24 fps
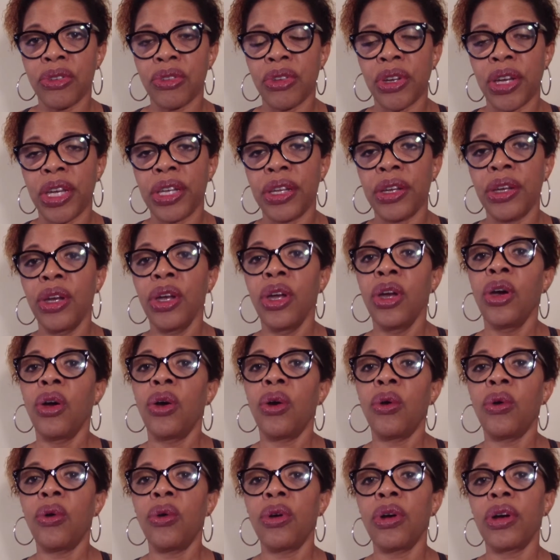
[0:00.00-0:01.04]
trainer,
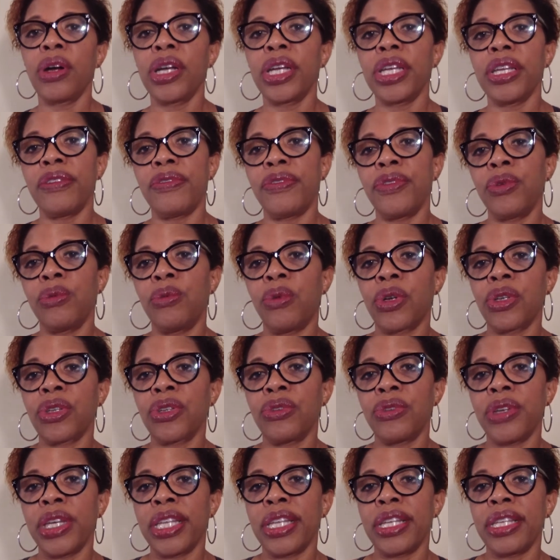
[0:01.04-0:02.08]
or if you want
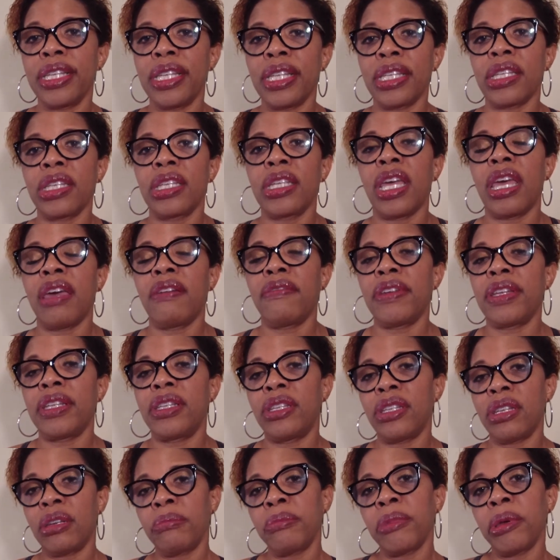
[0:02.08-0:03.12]
to, in addition, have a
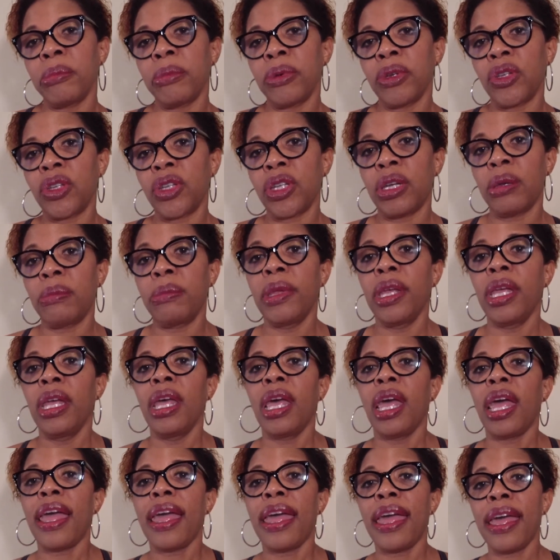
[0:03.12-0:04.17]
gym membership
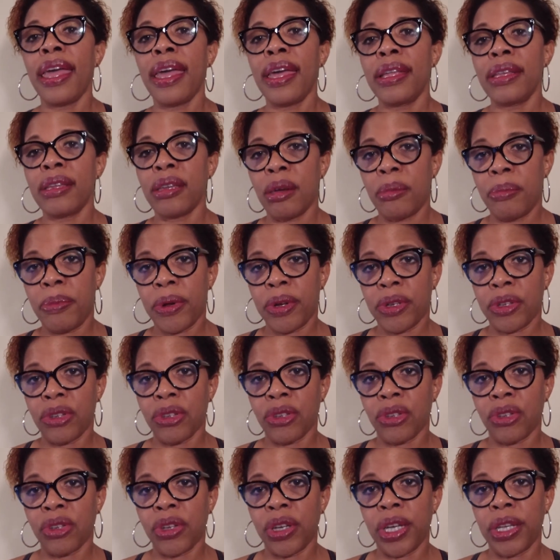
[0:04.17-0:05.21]
and a personal
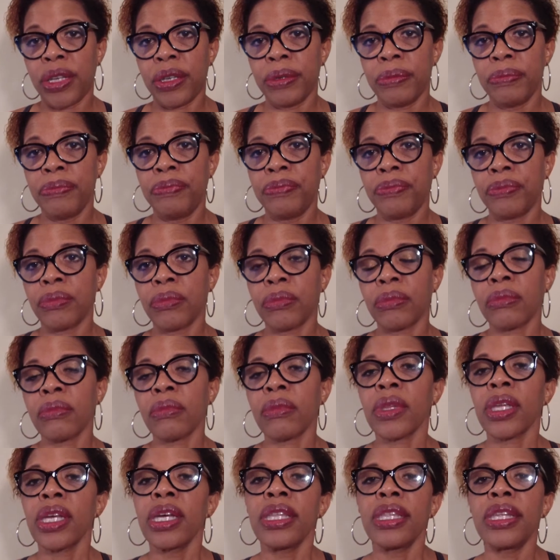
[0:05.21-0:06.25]
trainer.
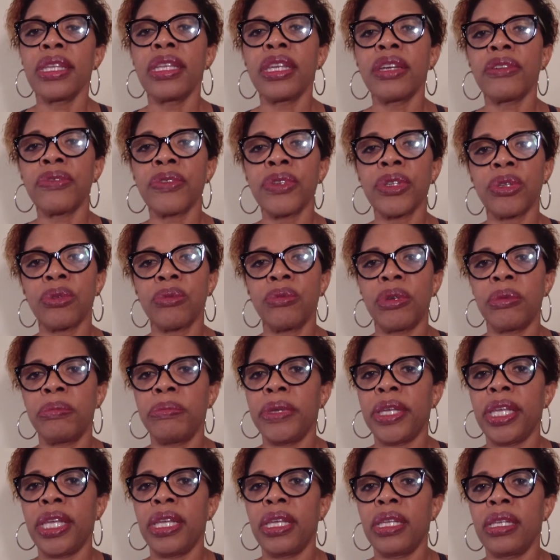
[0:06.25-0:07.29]
The difference would
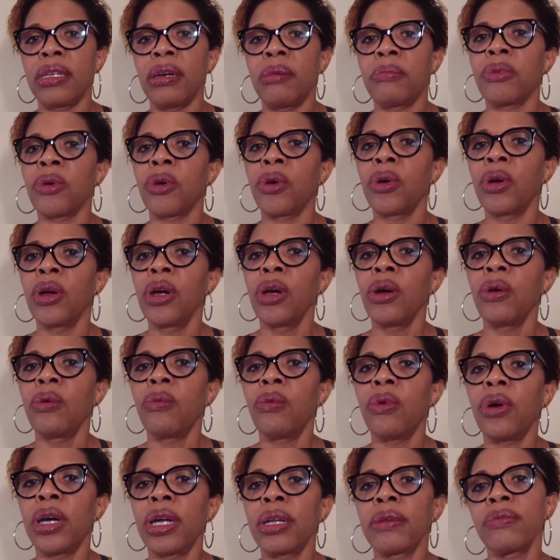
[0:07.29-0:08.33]
be, number
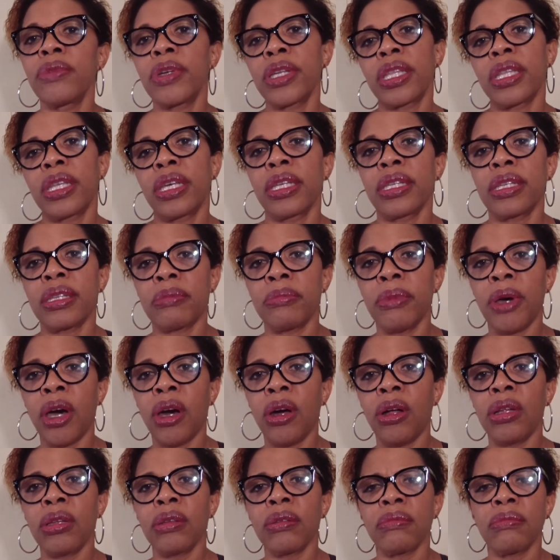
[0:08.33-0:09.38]
1, with the
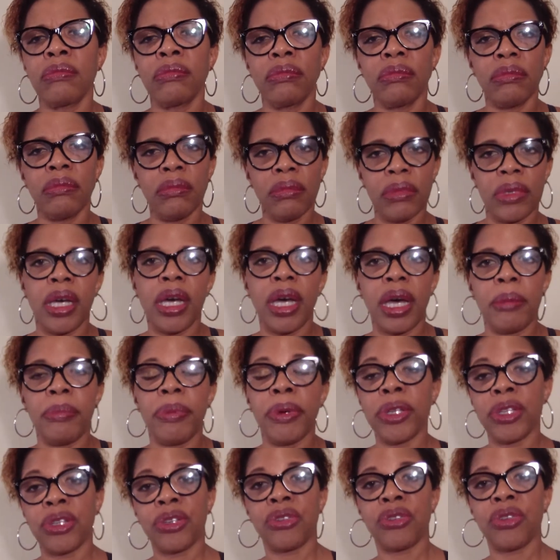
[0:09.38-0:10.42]
small
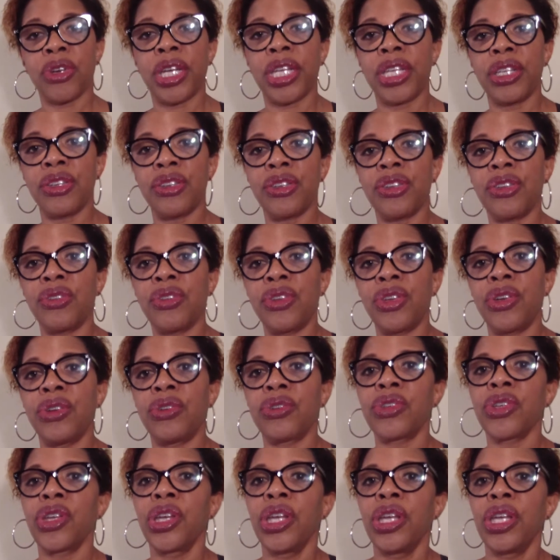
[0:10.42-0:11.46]
personal training
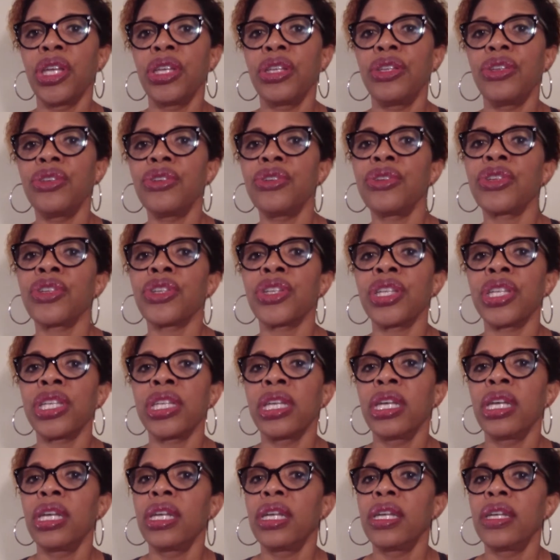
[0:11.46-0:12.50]
studios, usually
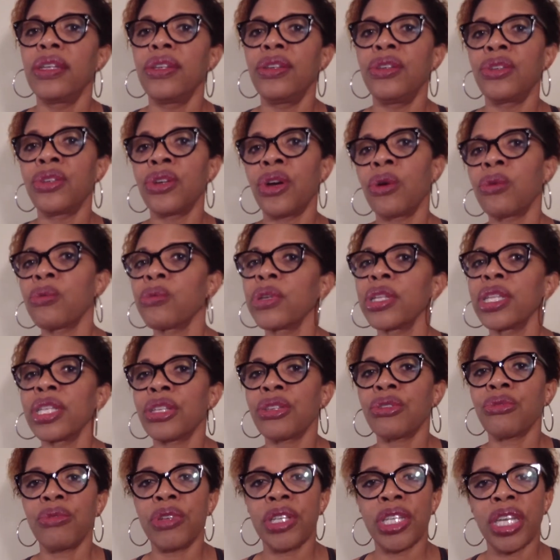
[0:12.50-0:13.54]
you don't really
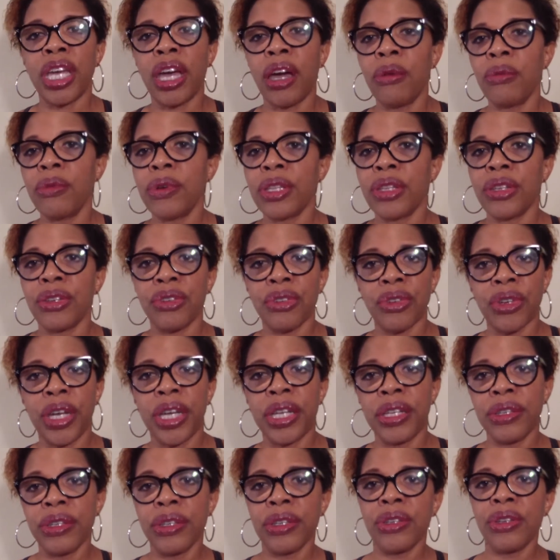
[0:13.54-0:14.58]
switch out with the
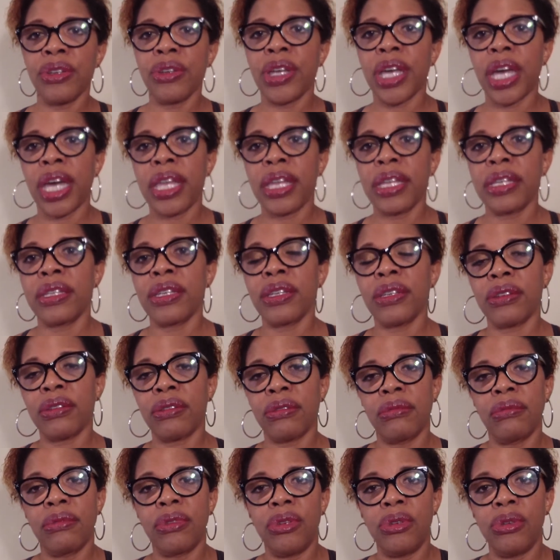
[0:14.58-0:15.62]
trainers. You kind of
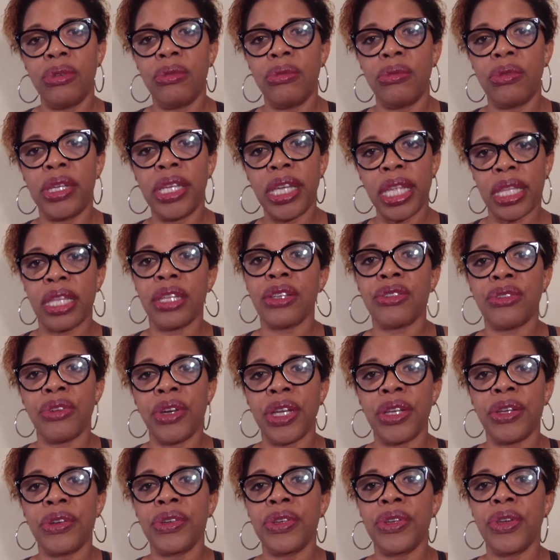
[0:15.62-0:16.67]
you get the
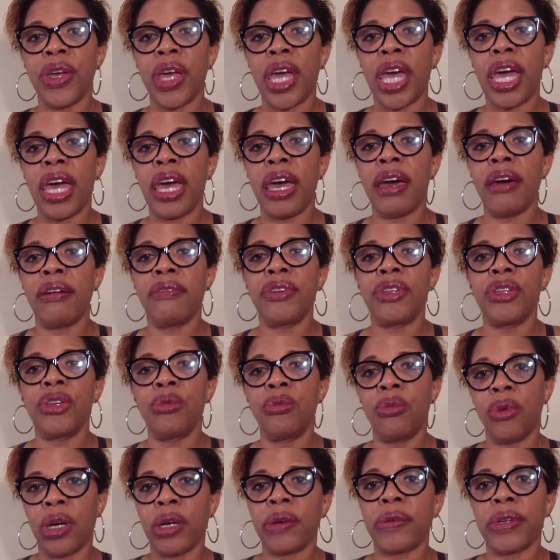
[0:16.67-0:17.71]
trainer you have and you
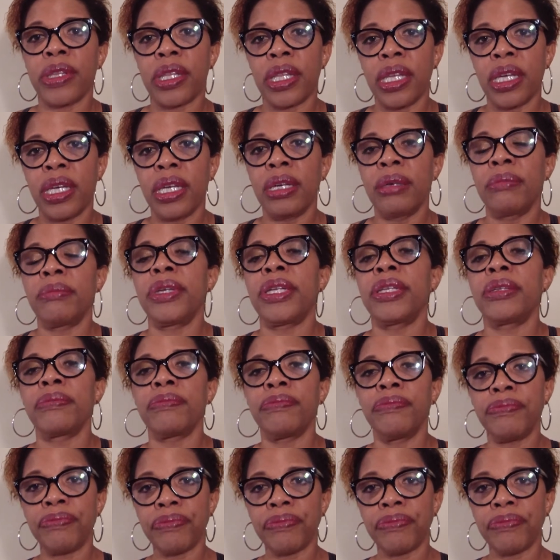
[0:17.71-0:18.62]
work with them, and